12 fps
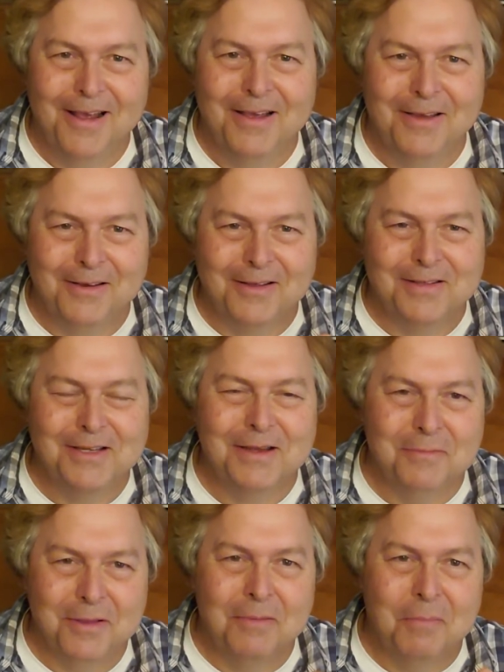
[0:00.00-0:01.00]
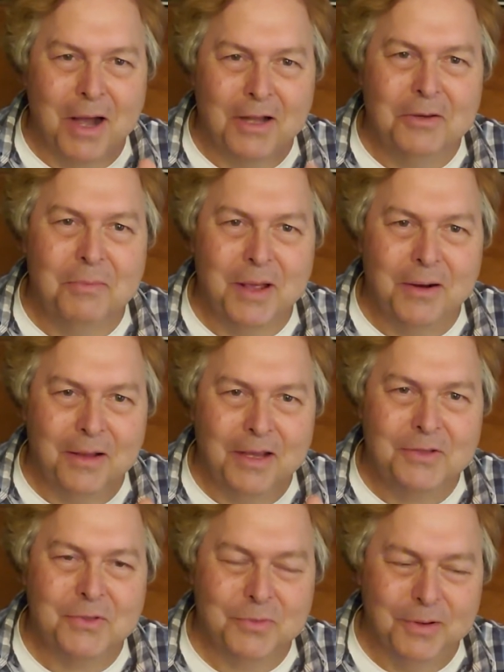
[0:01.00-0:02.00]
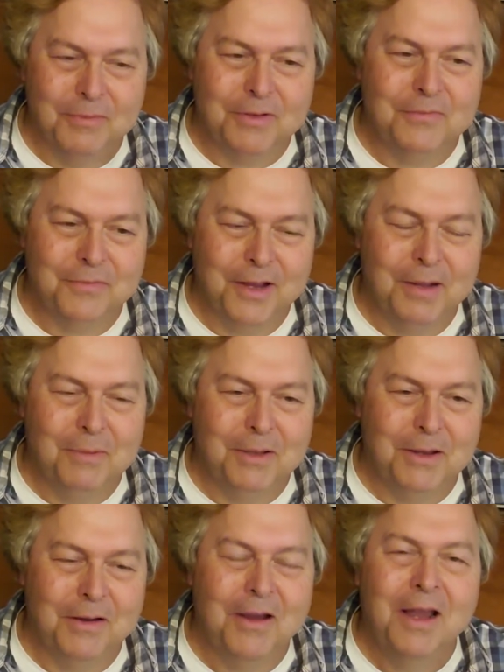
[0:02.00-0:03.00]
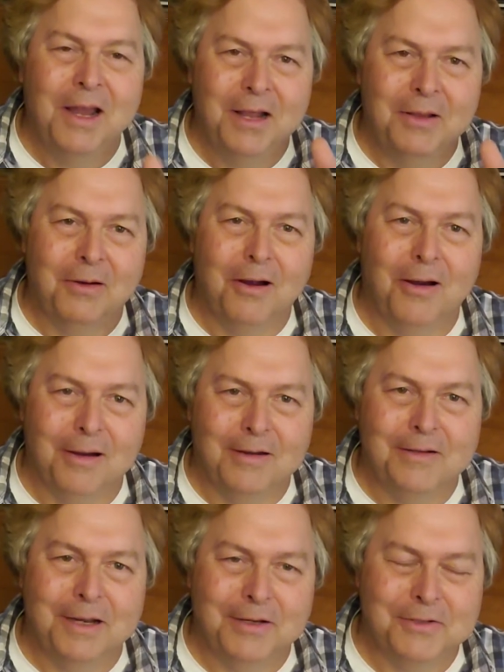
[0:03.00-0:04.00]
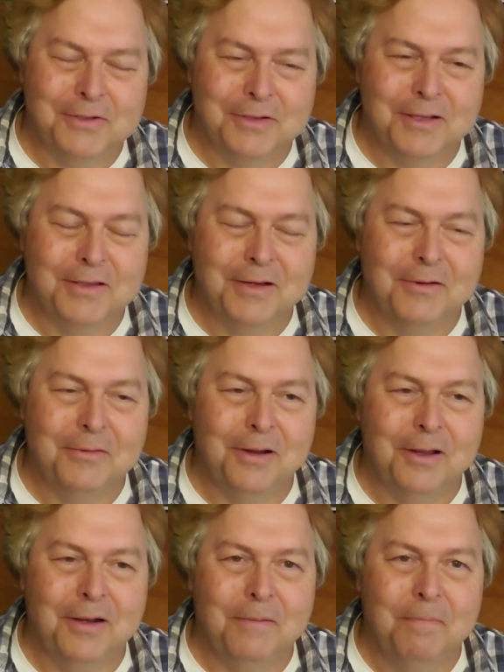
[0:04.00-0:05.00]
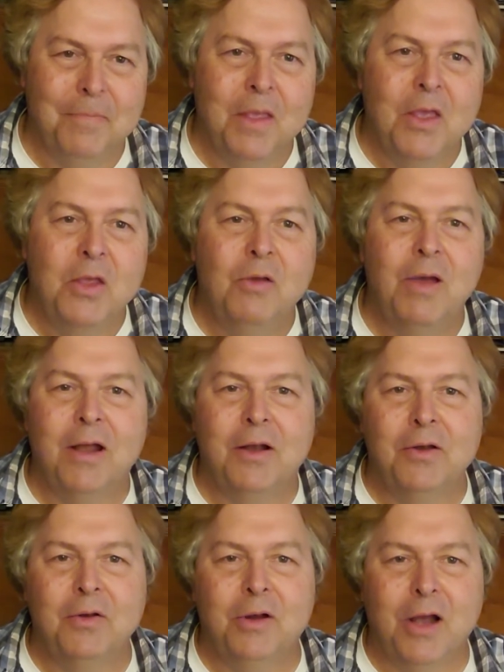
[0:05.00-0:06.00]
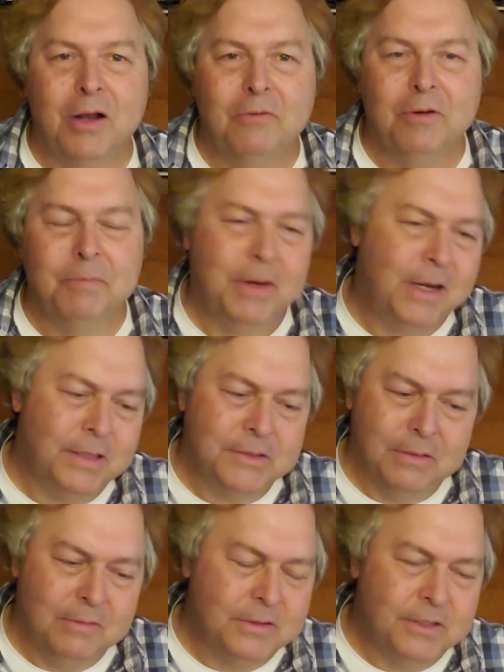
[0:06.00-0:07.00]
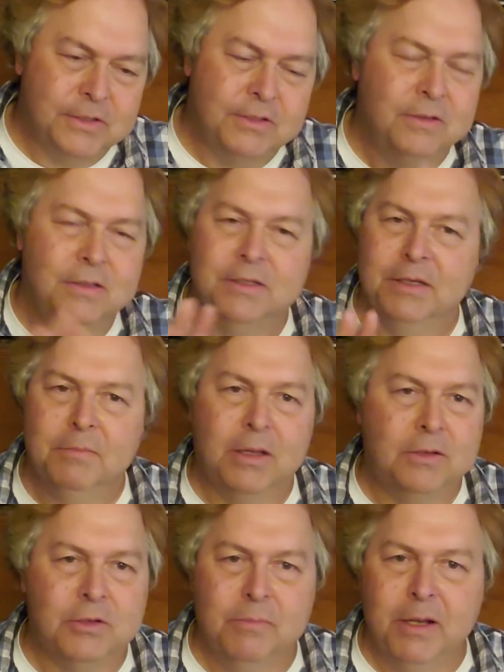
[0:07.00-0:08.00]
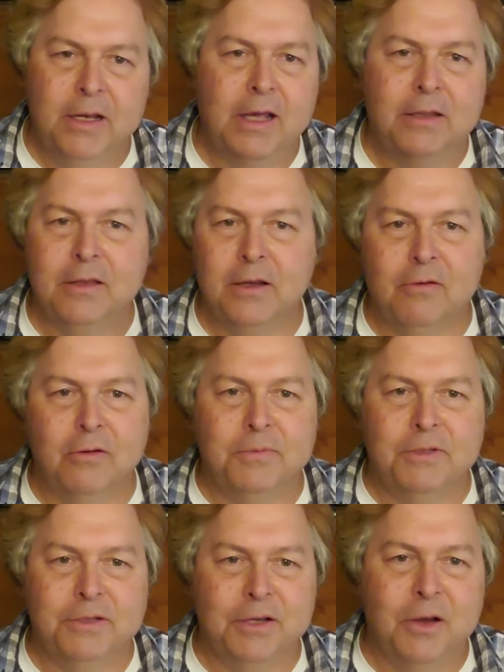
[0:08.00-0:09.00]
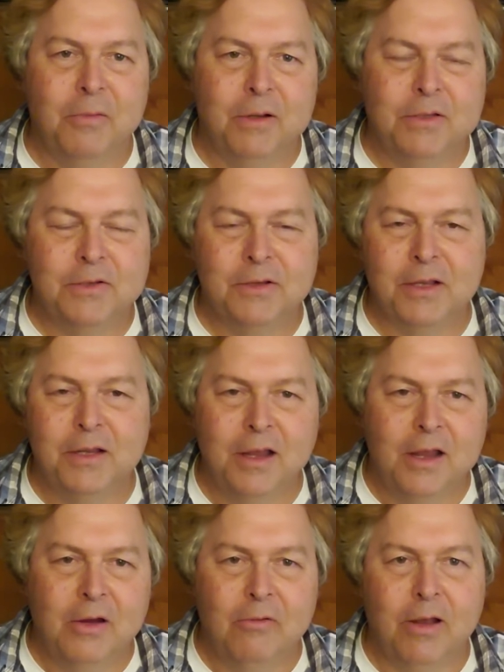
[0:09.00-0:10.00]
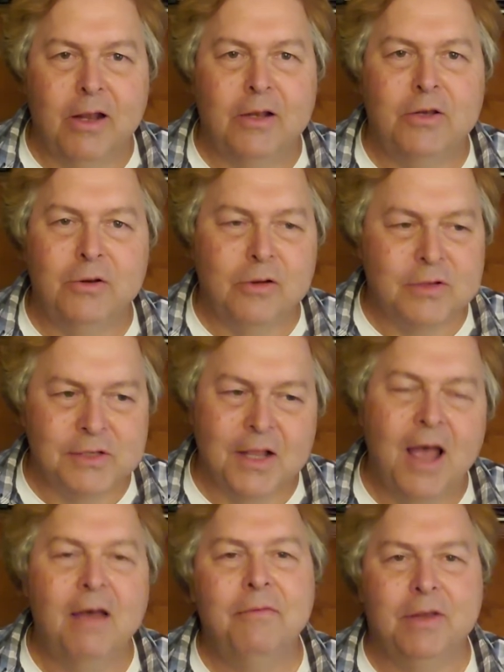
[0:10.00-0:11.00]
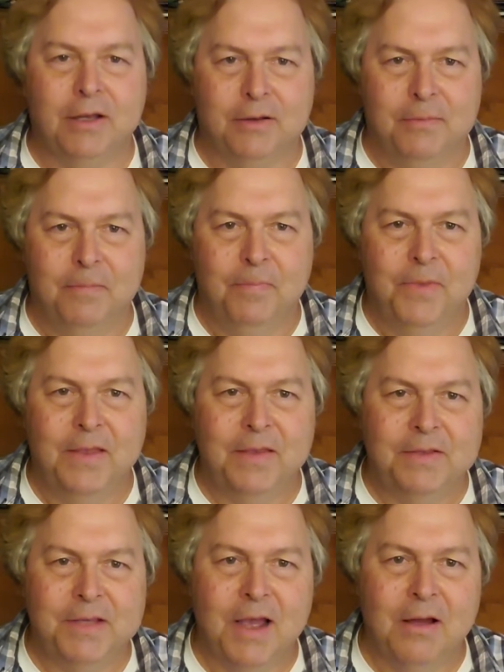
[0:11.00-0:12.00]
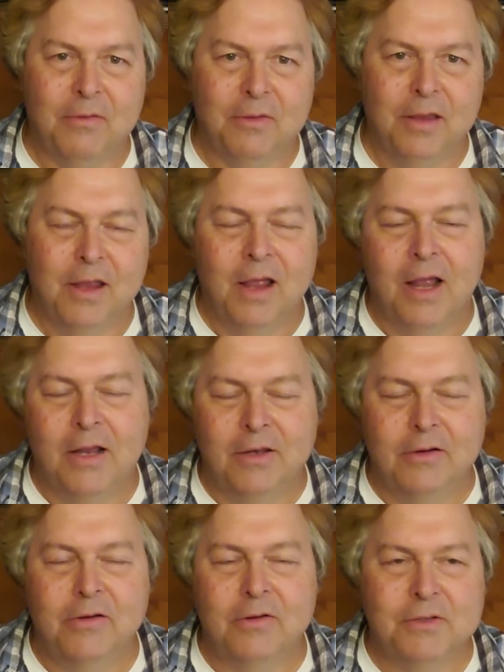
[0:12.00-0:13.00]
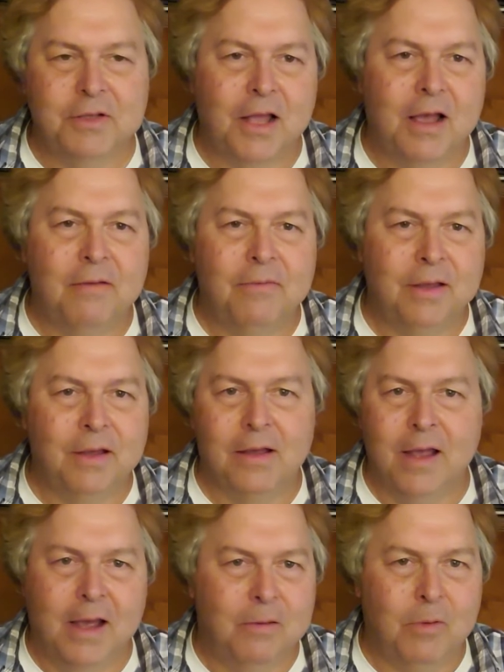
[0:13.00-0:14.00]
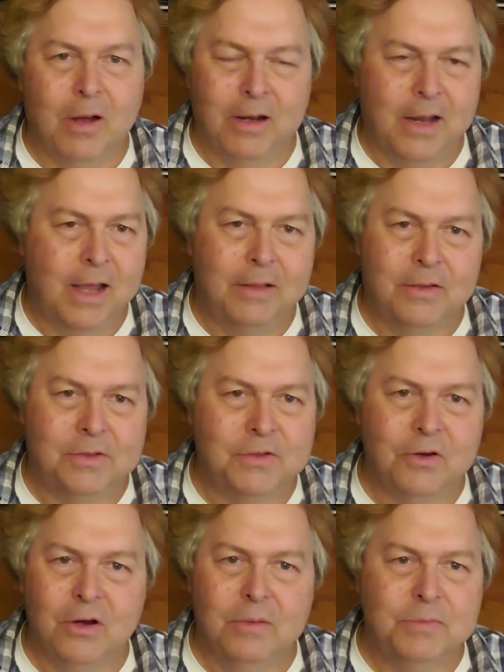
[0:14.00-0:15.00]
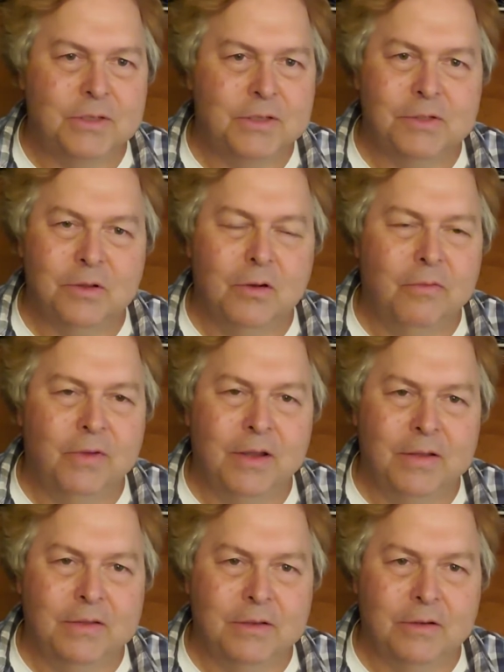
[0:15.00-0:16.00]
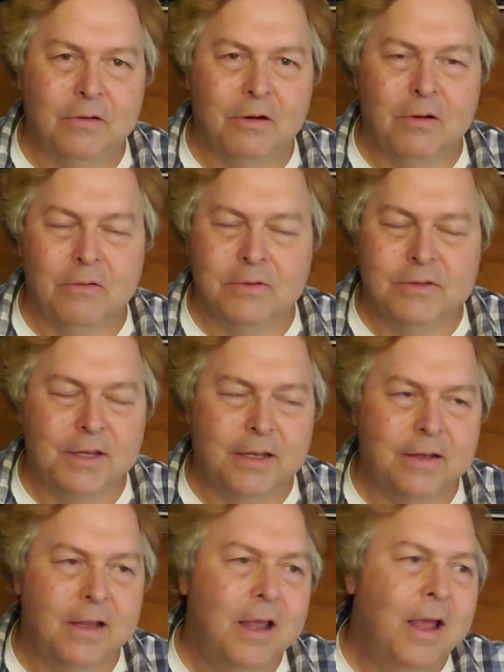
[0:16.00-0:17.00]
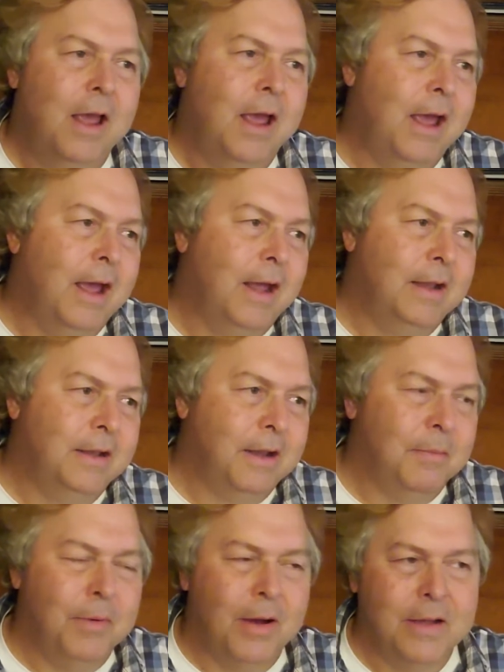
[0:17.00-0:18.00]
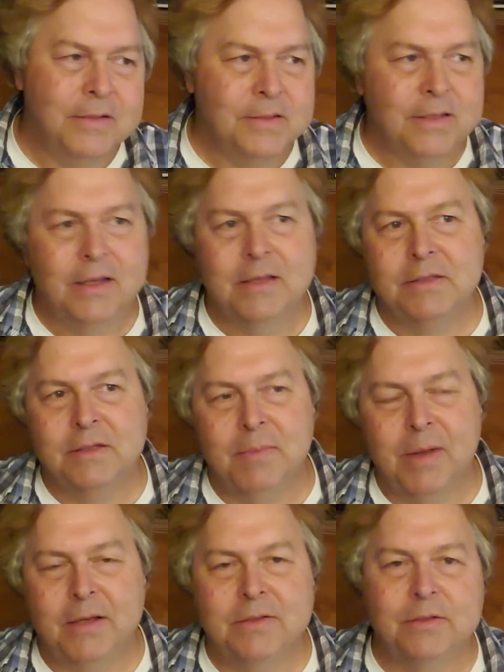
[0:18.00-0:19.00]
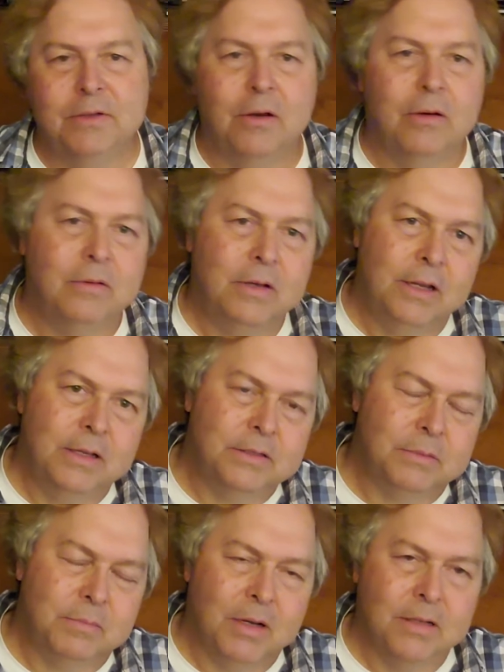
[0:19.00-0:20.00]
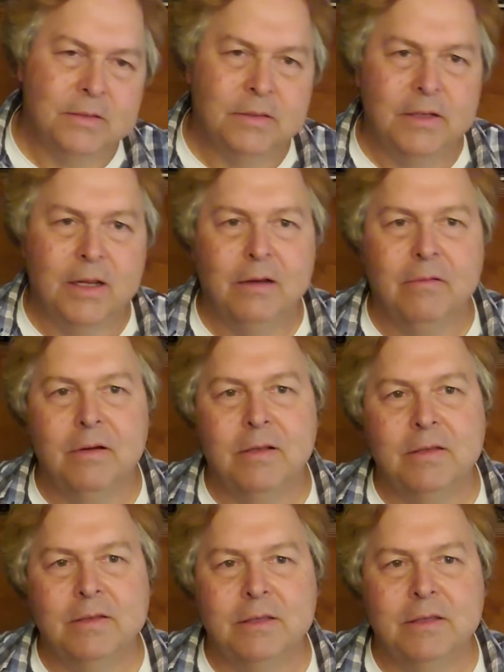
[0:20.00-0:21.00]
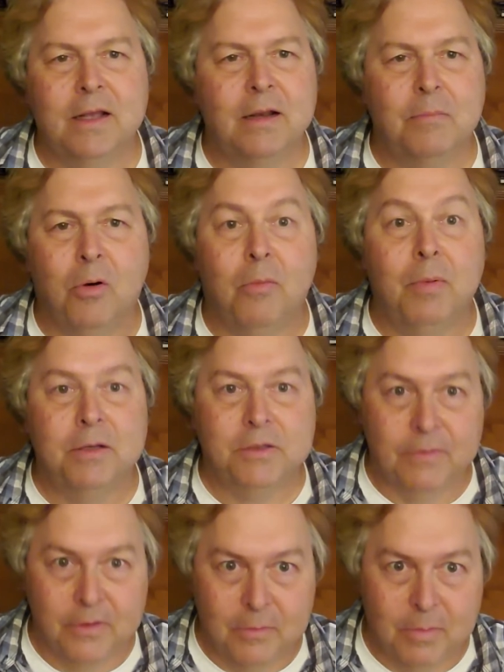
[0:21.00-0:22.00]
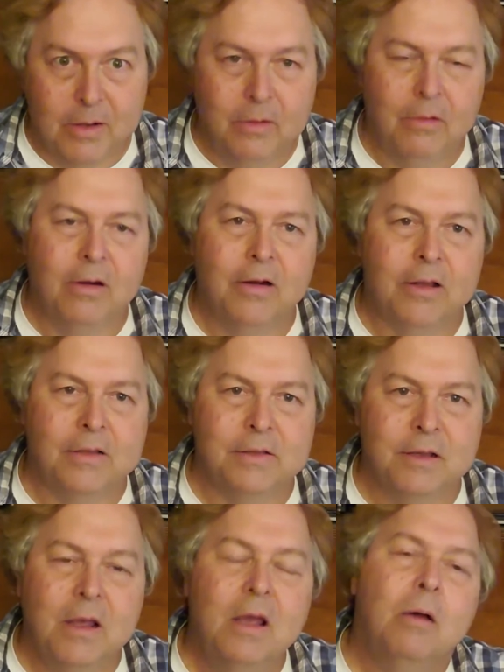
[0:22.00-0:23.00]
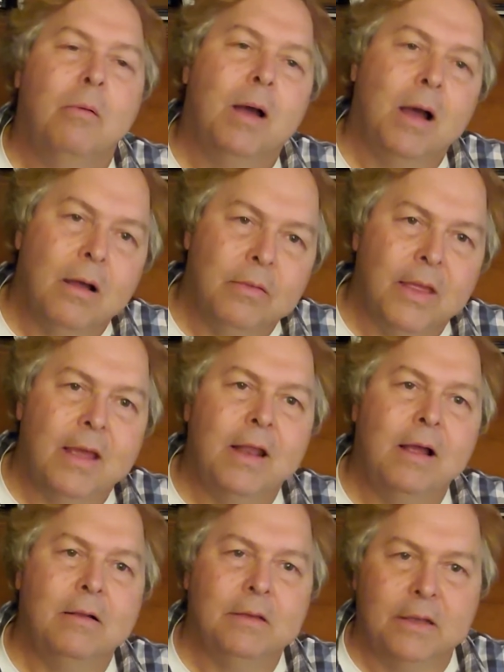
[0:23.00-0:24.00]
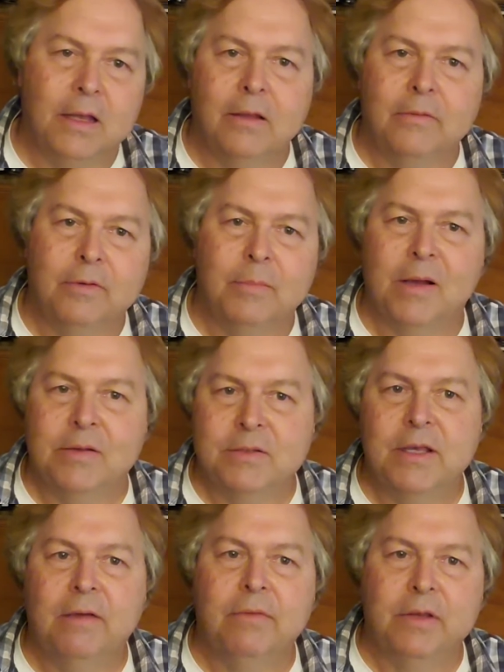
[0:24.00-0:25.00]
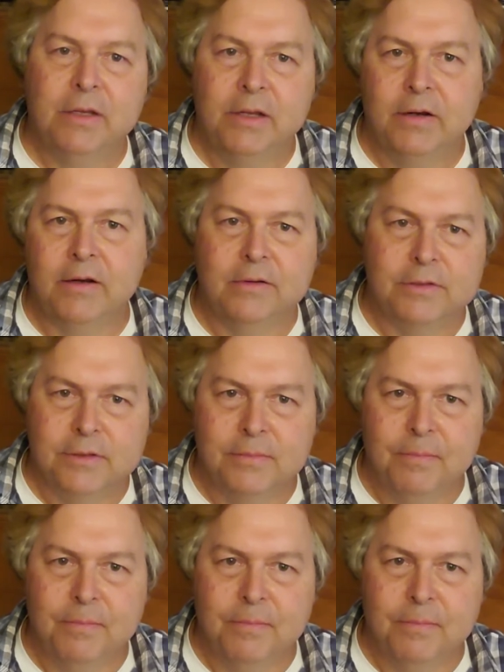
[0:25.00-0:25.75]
You can see the monumental history of this family there and their architecture that they created. You had a new country because they were just seemed like too many ethnic groups to deal with, so they created Yugoslavia in the south. And Yugoslavia had what? It had the Serbs and Slovenes and Croats and Bosnians and Macedonians and Montenegrins, and then a whole bunch of other minorities. Well, that held together for about 70 years.